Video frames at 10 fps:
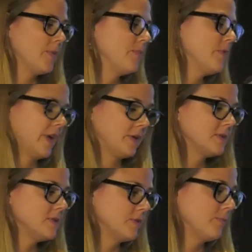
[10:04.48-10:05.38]

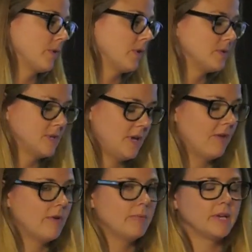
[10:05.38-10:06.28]
thousands of burrows in
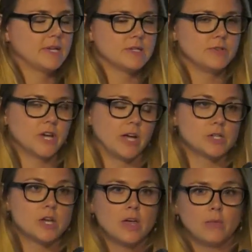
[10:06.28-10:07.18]
every place you touch.